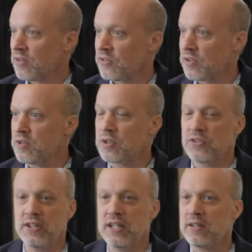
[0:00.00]
So you
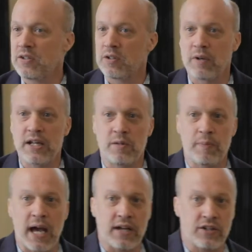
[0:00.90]
could write the
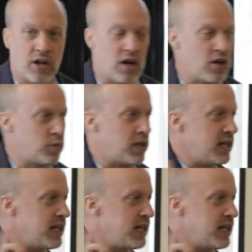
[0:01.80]
backyard where